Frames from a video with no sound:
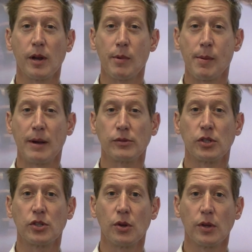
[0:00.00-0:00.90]
I'm about to
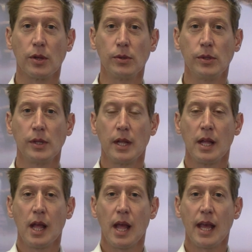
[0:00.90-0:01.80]
show you
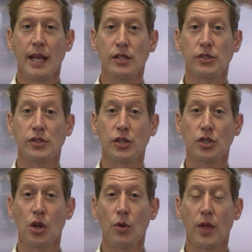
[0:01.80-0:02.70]
is to
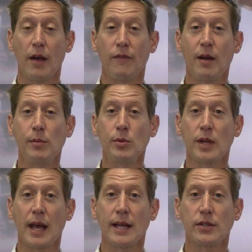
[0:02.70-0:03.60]
show that a flammable
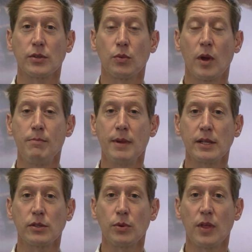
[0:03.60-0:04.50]
gas, when
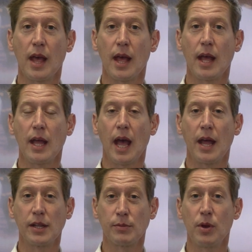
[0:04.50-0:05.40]
mixed with air
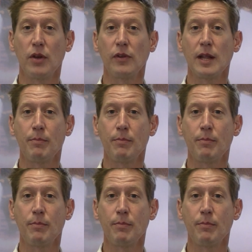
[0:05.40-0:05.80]
and it's perfectly